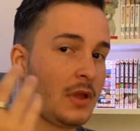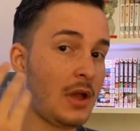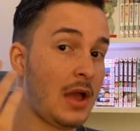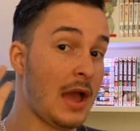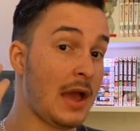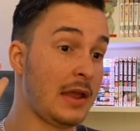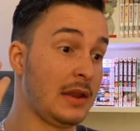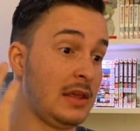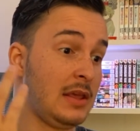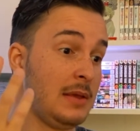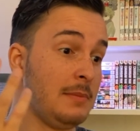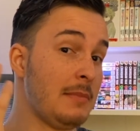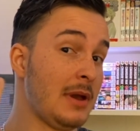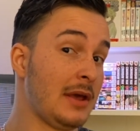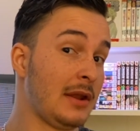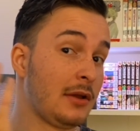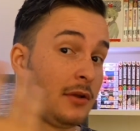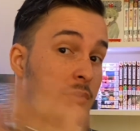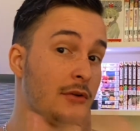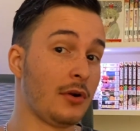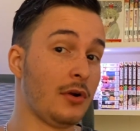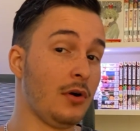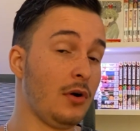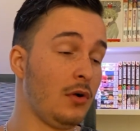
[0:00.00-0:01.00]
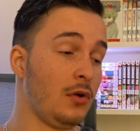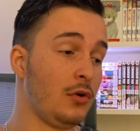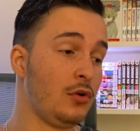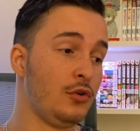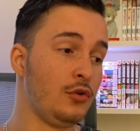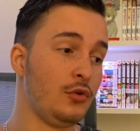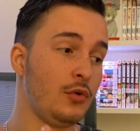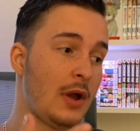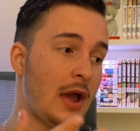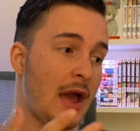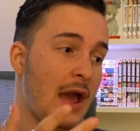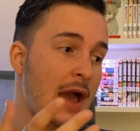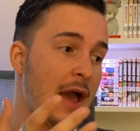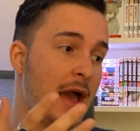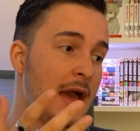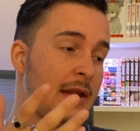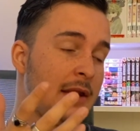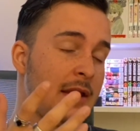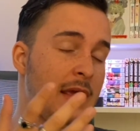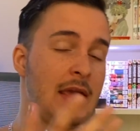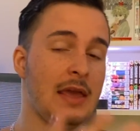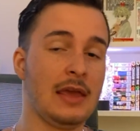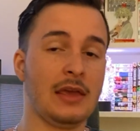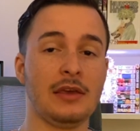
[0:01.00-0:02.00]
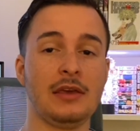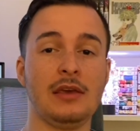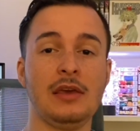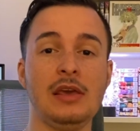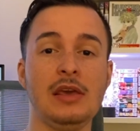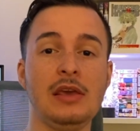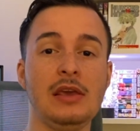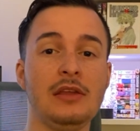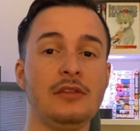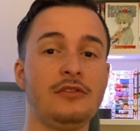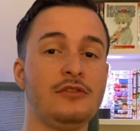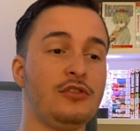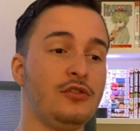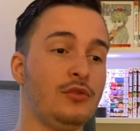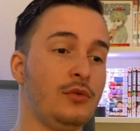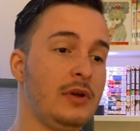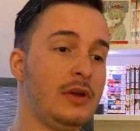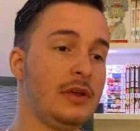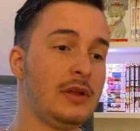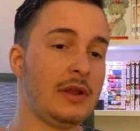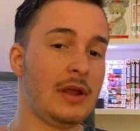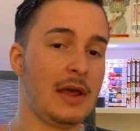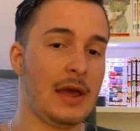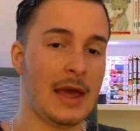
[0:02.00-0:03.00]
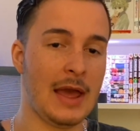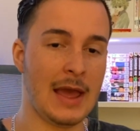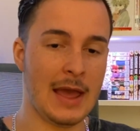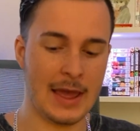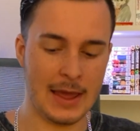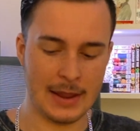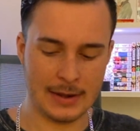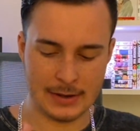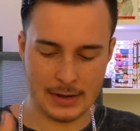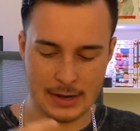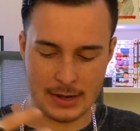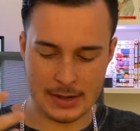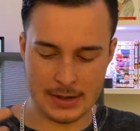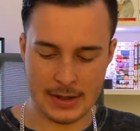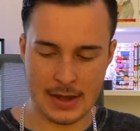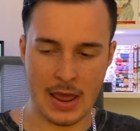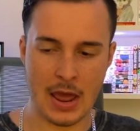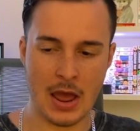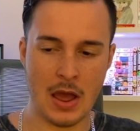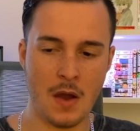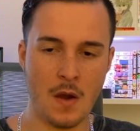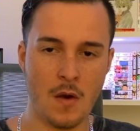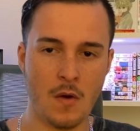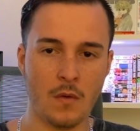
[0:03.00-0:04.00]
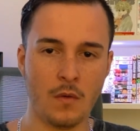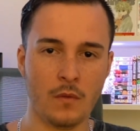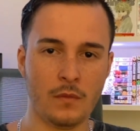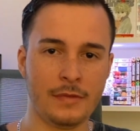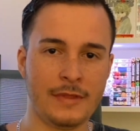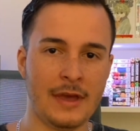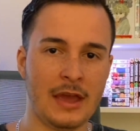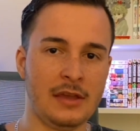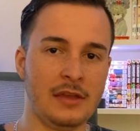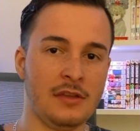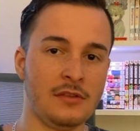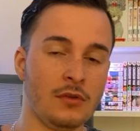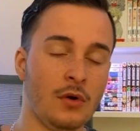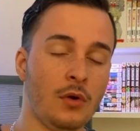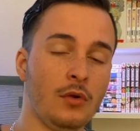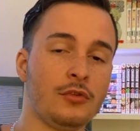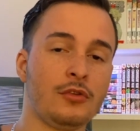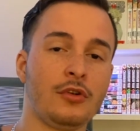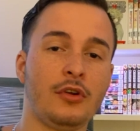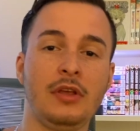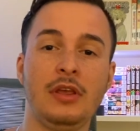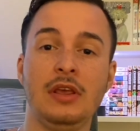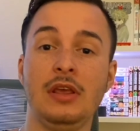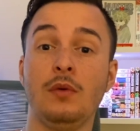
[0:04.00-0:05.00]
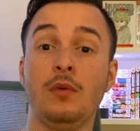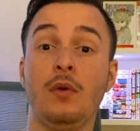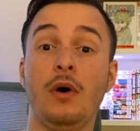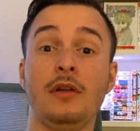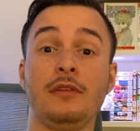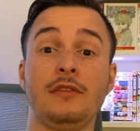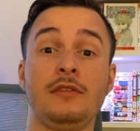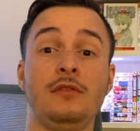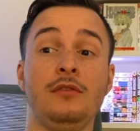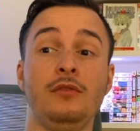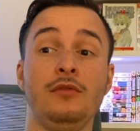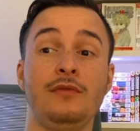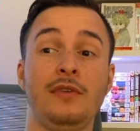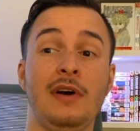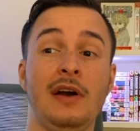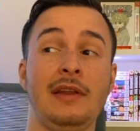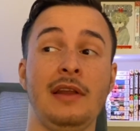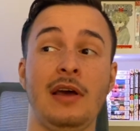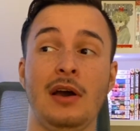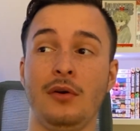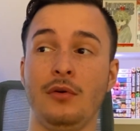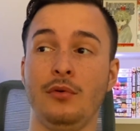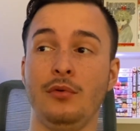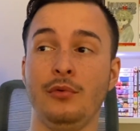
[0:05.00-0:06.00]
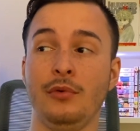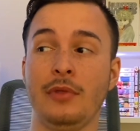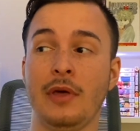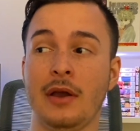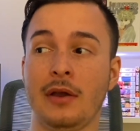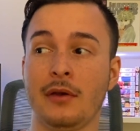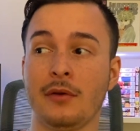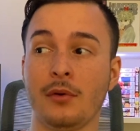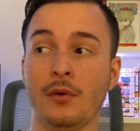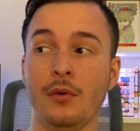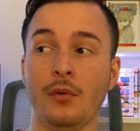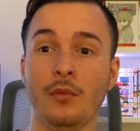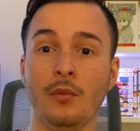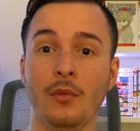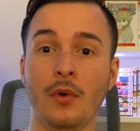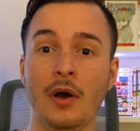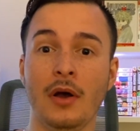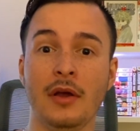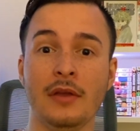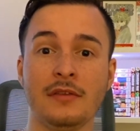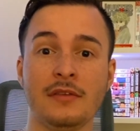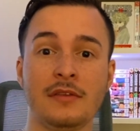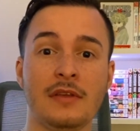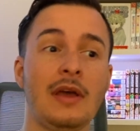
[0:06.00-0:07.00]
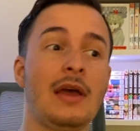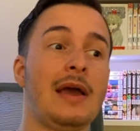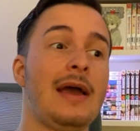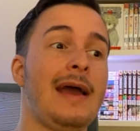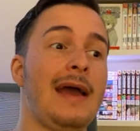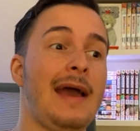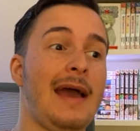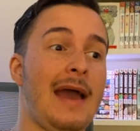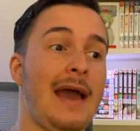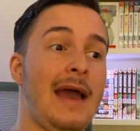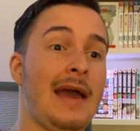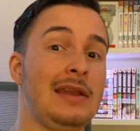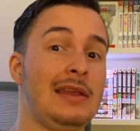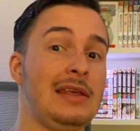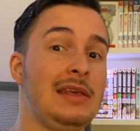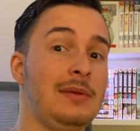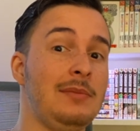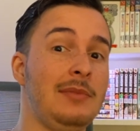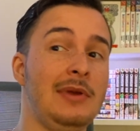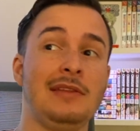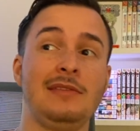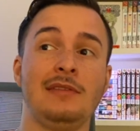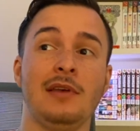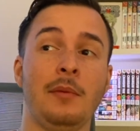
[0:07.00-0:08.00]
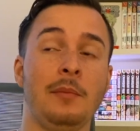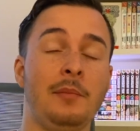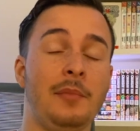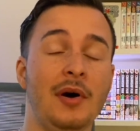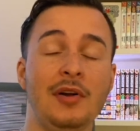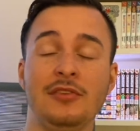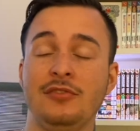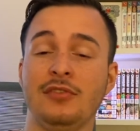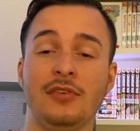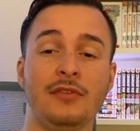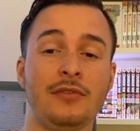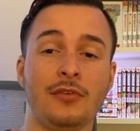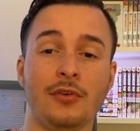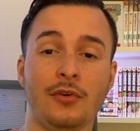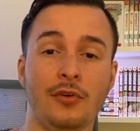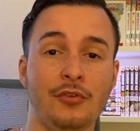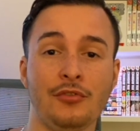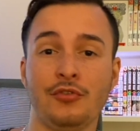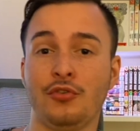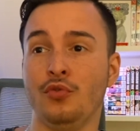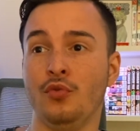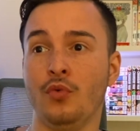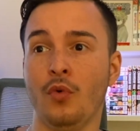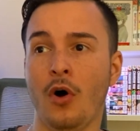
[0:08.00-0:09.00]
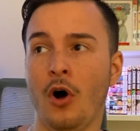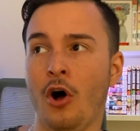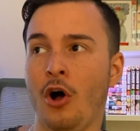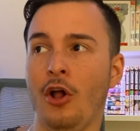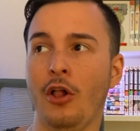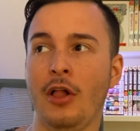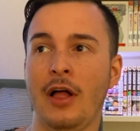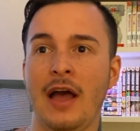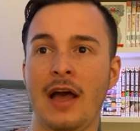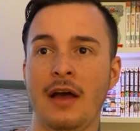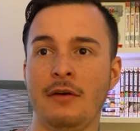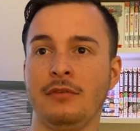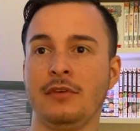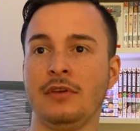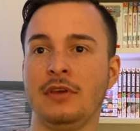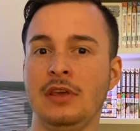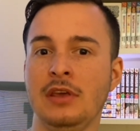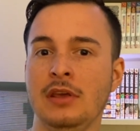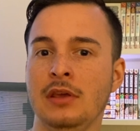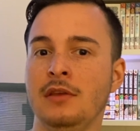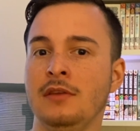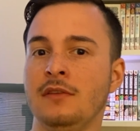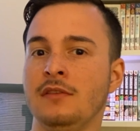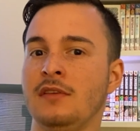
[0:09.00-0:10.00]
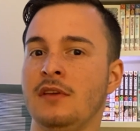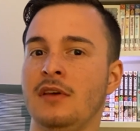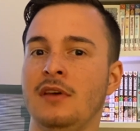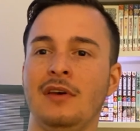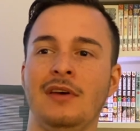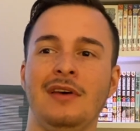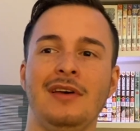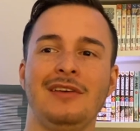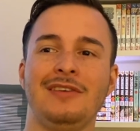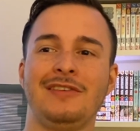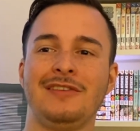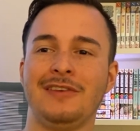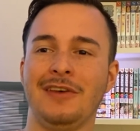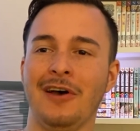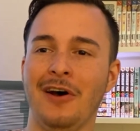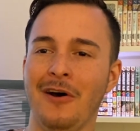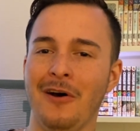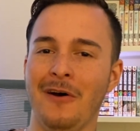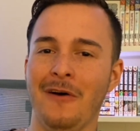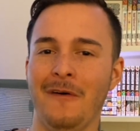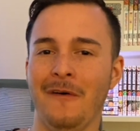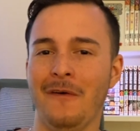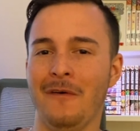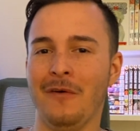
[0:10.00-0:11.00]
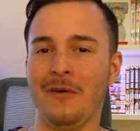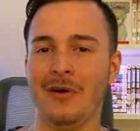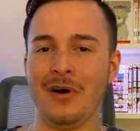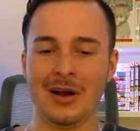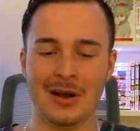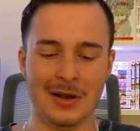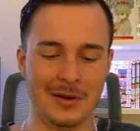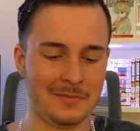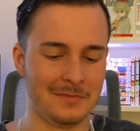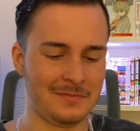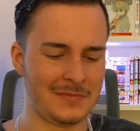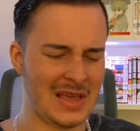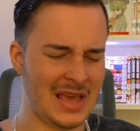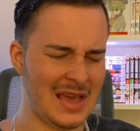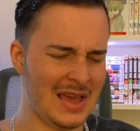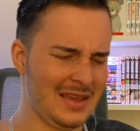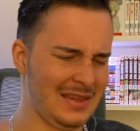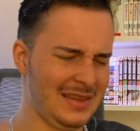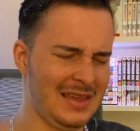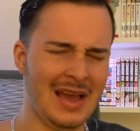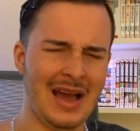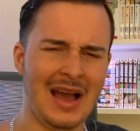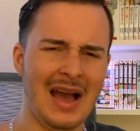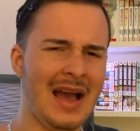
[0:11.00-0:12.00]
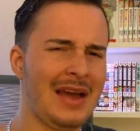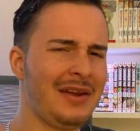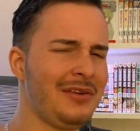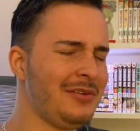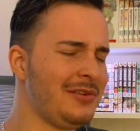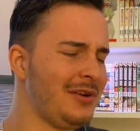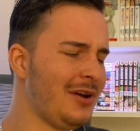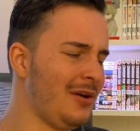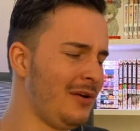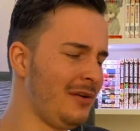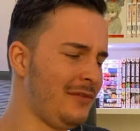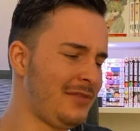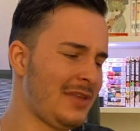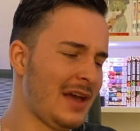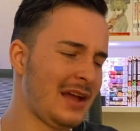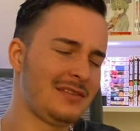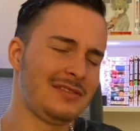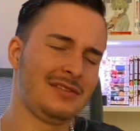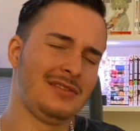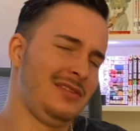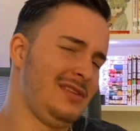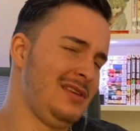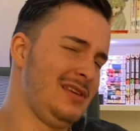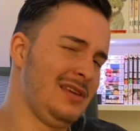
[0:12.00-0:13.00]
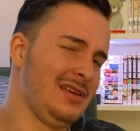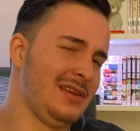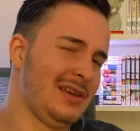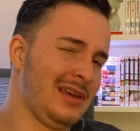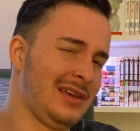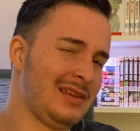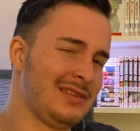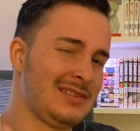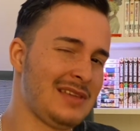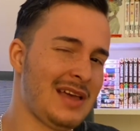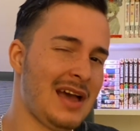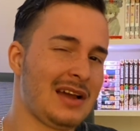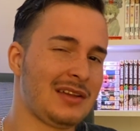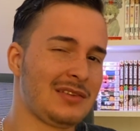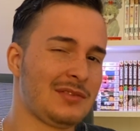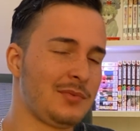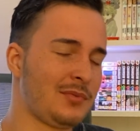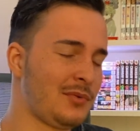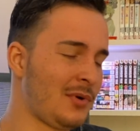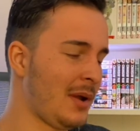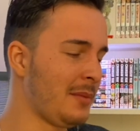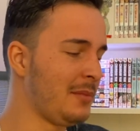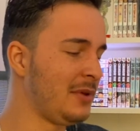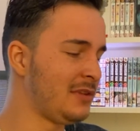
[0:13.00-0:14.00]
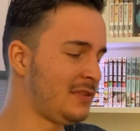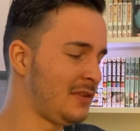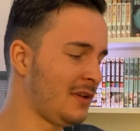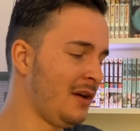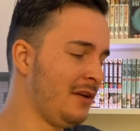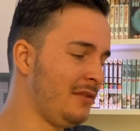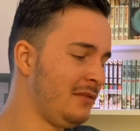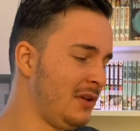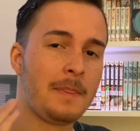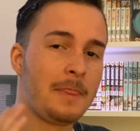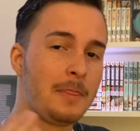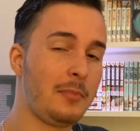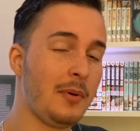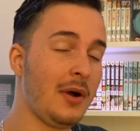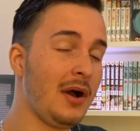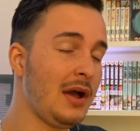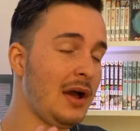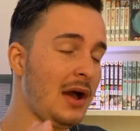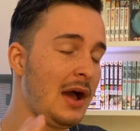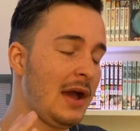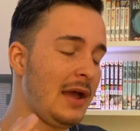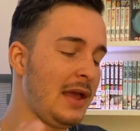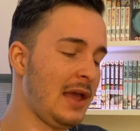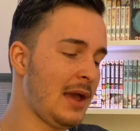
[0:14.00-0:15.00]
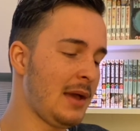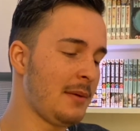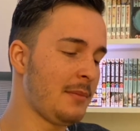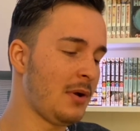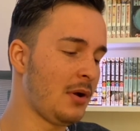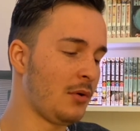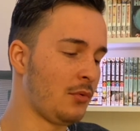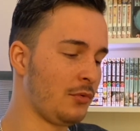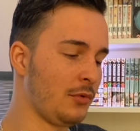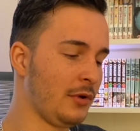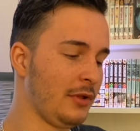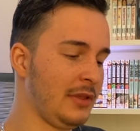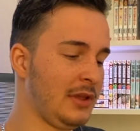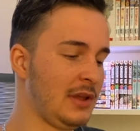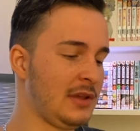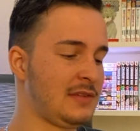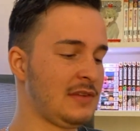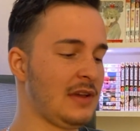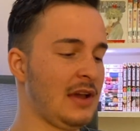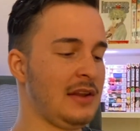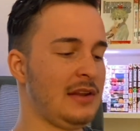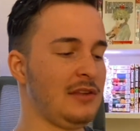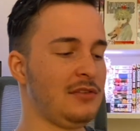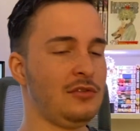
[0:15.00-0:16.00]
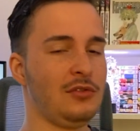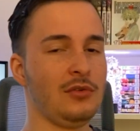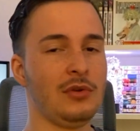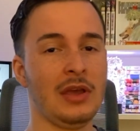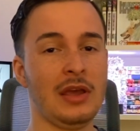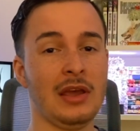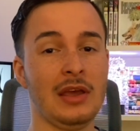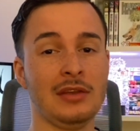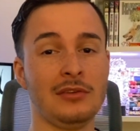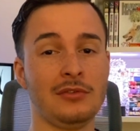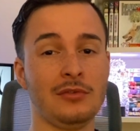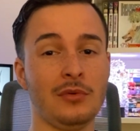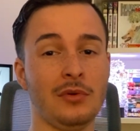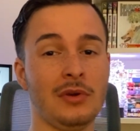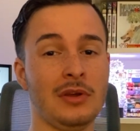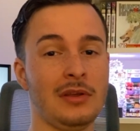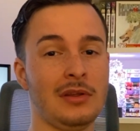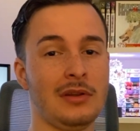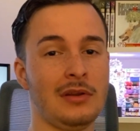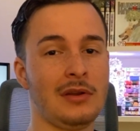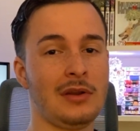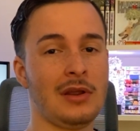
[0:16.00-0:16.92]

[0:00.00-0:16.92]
and he met a girl who had a key to it, and now that he's older, he wants to find out who that girl was, and he meets a bunch of girls who all have keys. So yeah, I don't know if that's the exact premise of it, but I am really excited to get into it.